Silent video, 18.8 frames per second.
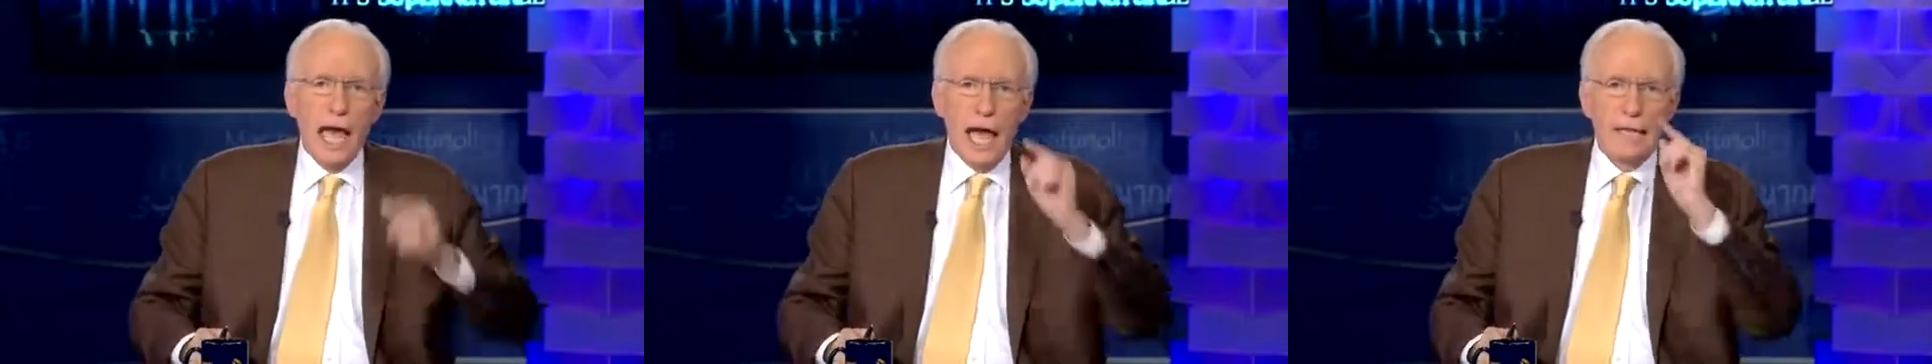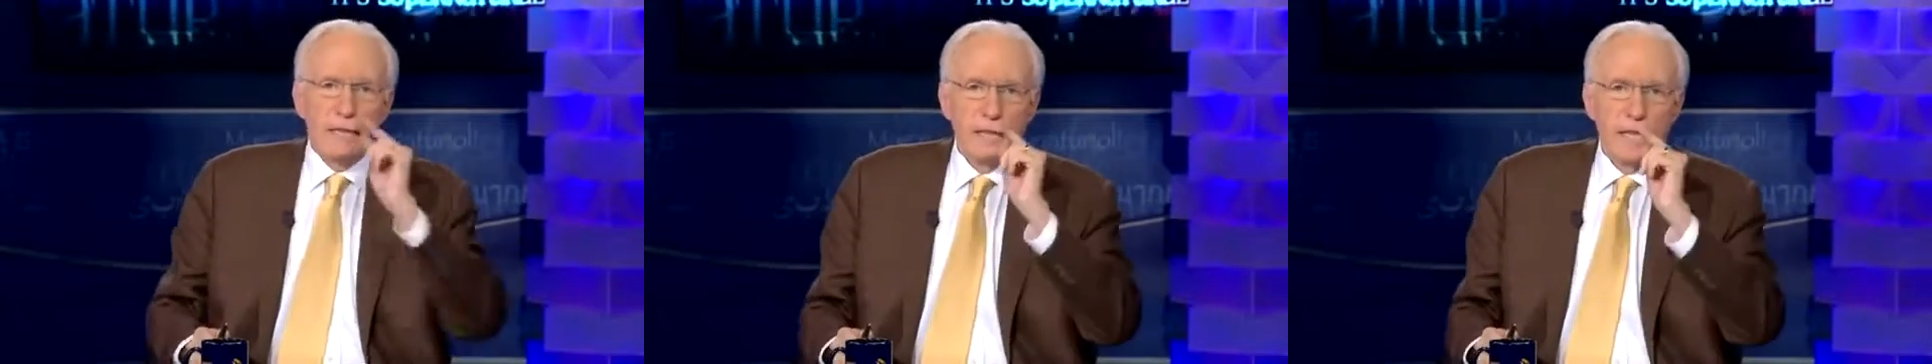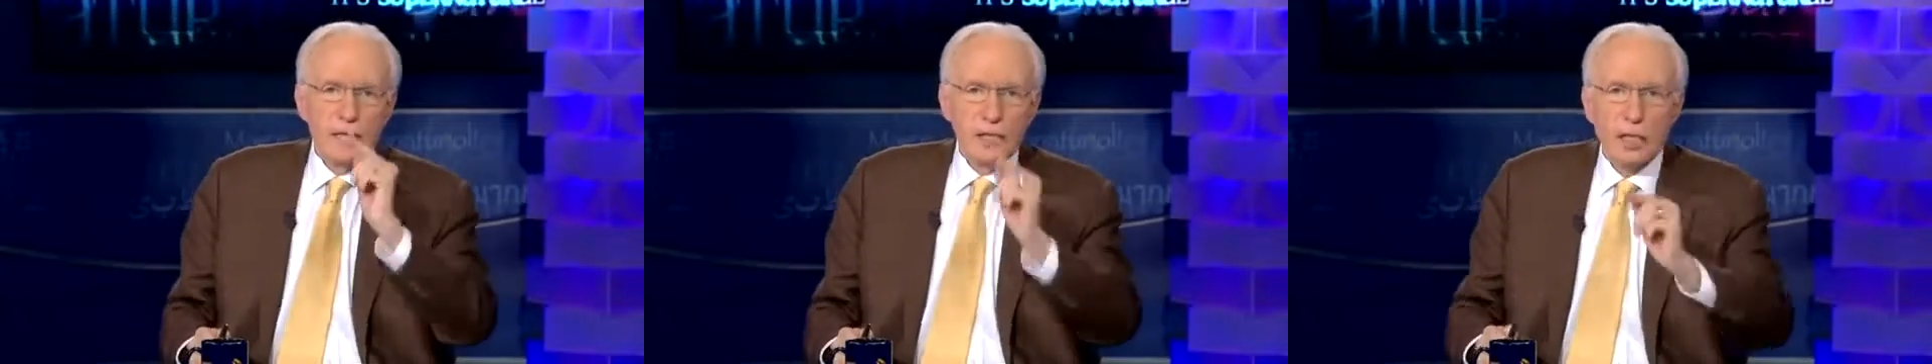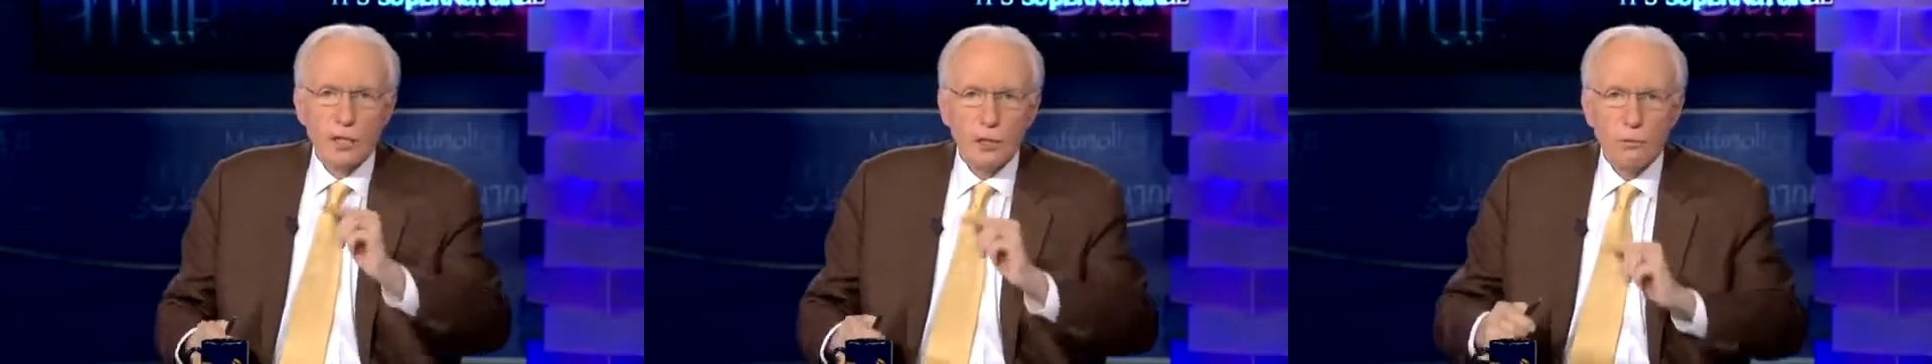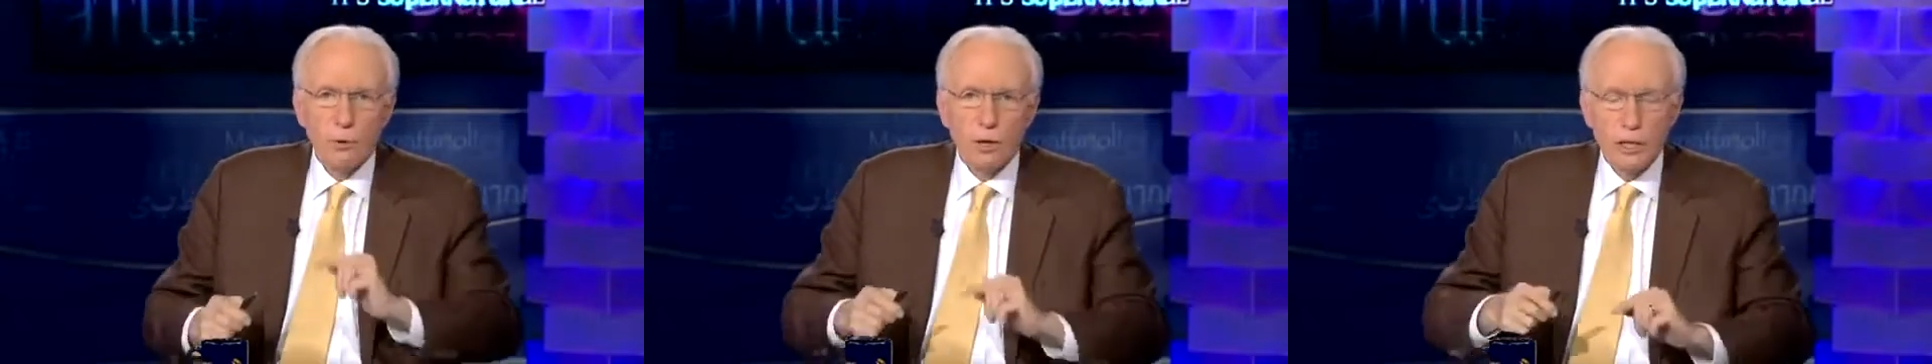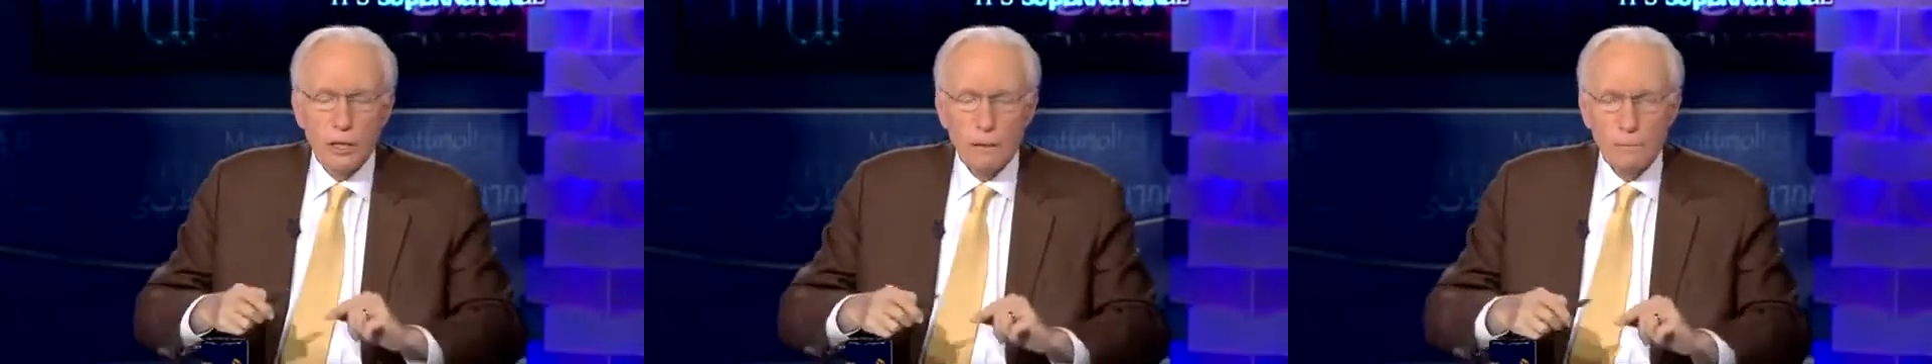And this
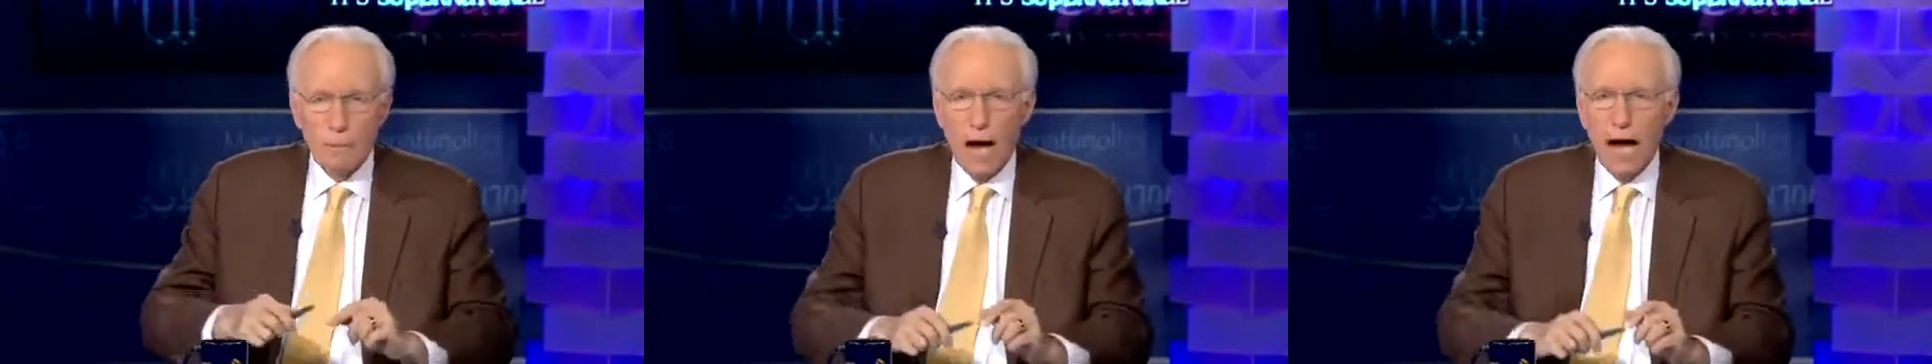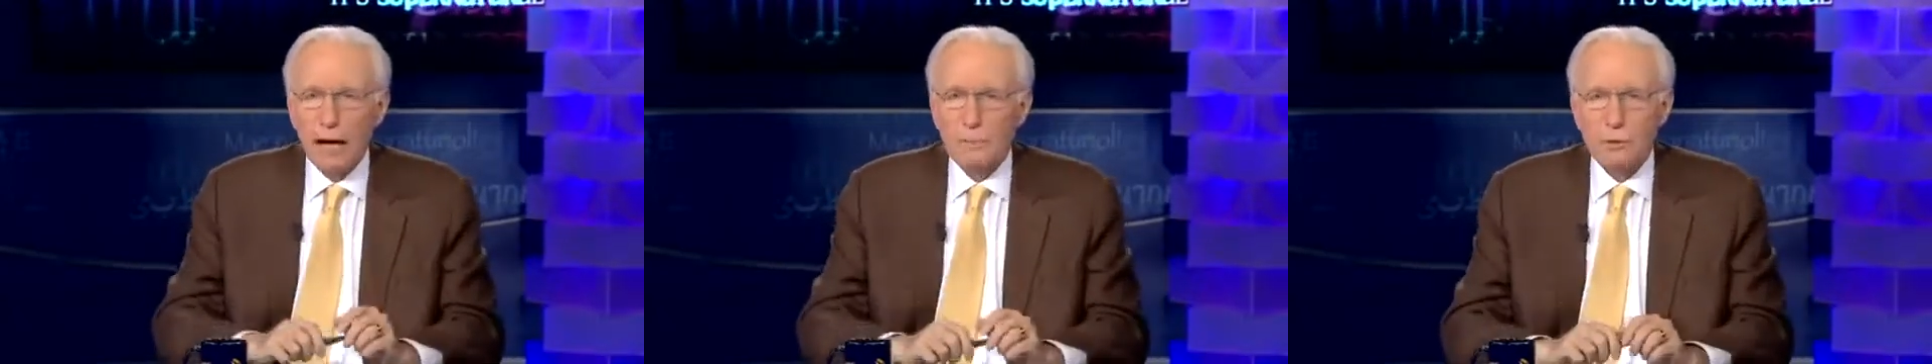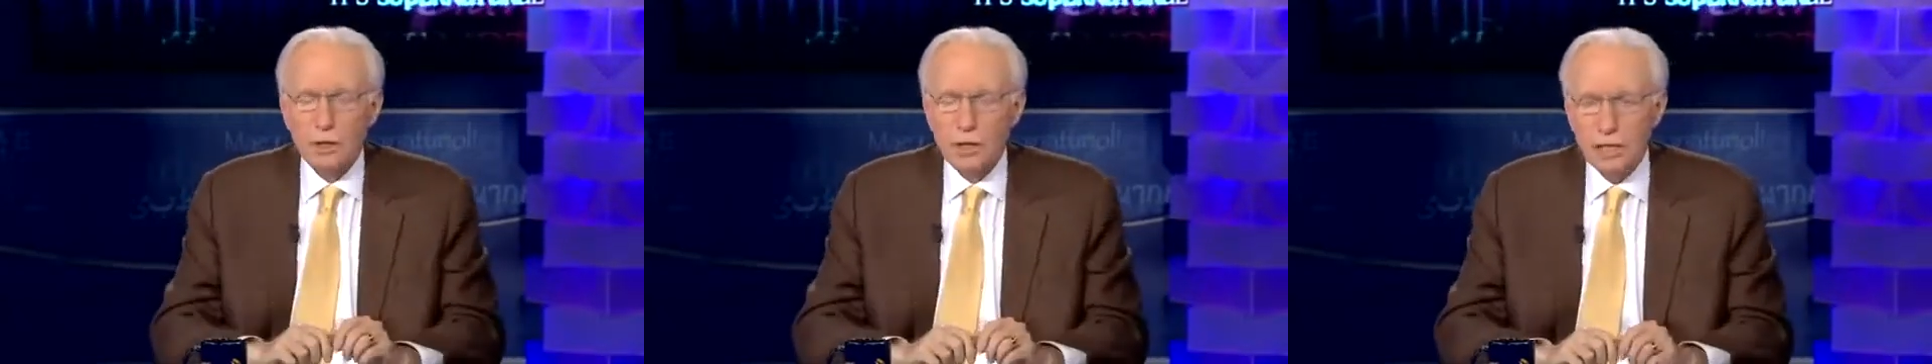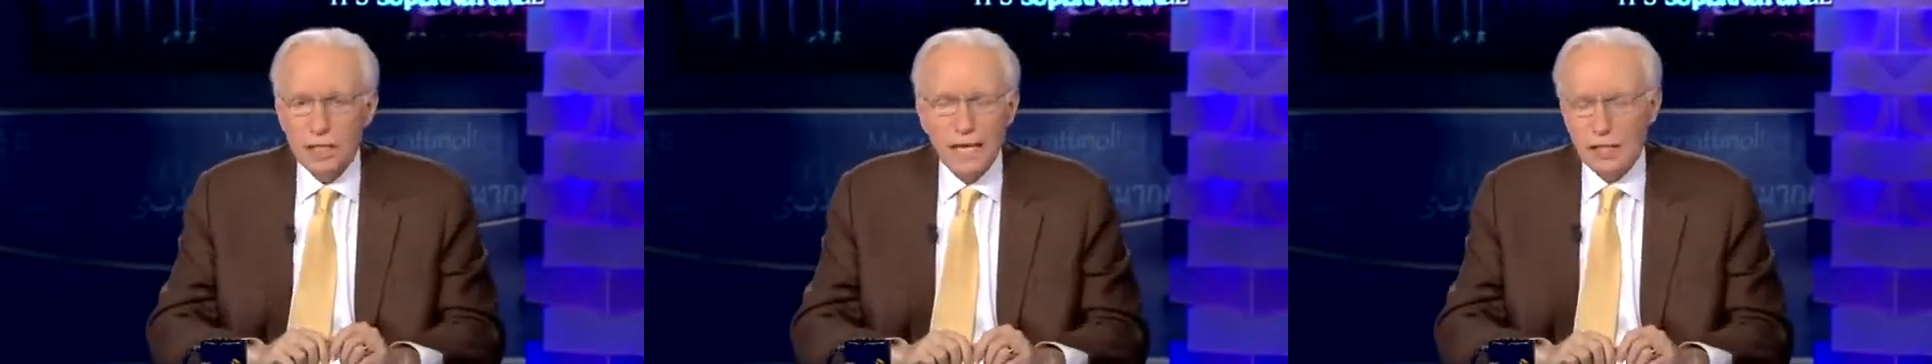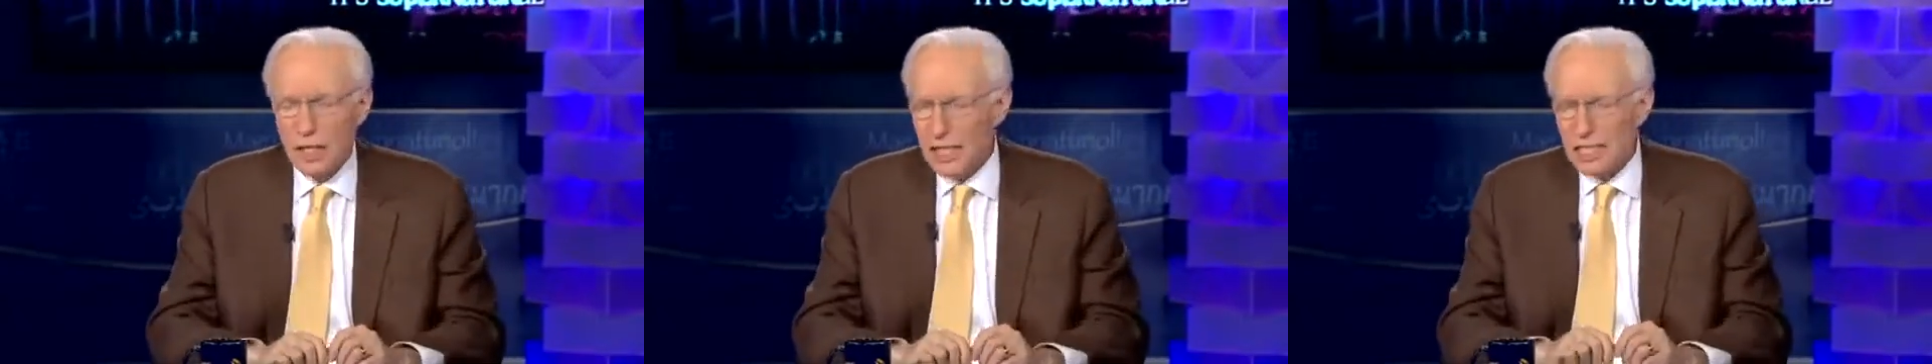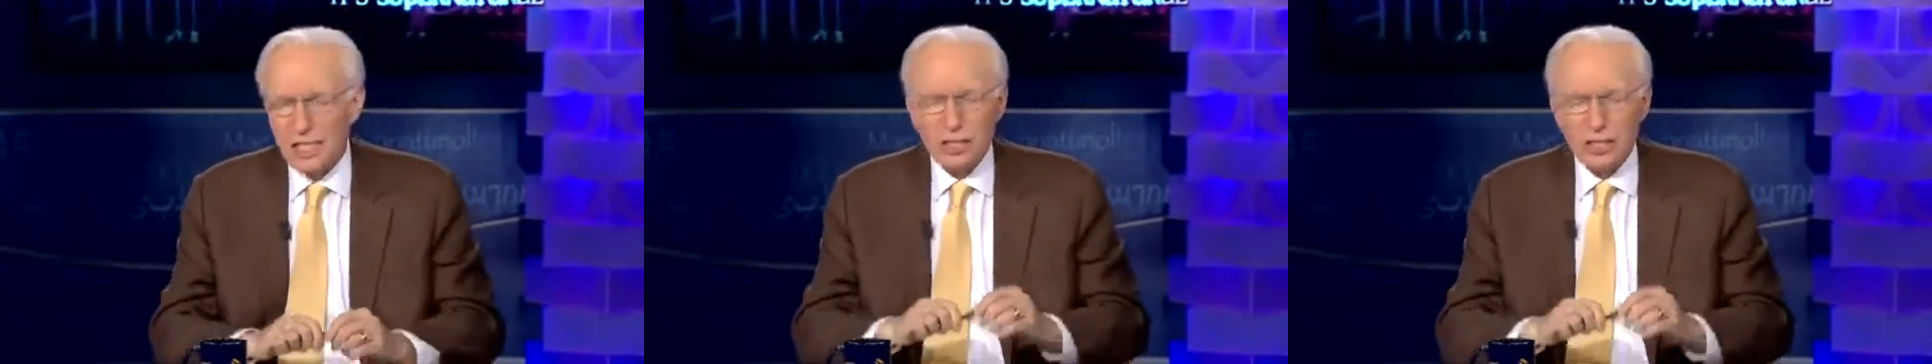is what the Bible
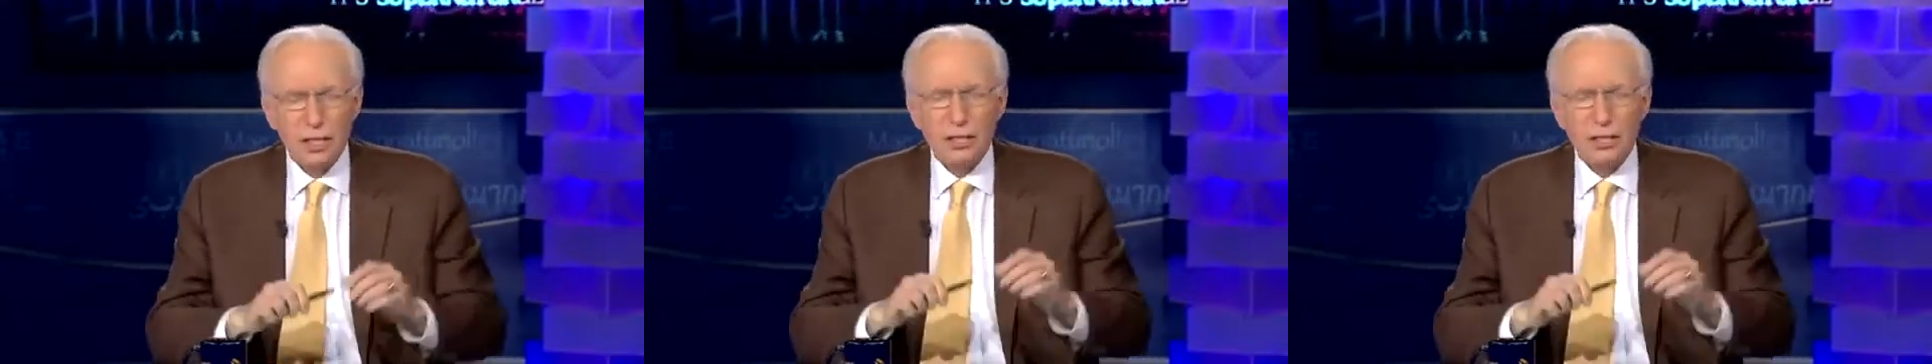says.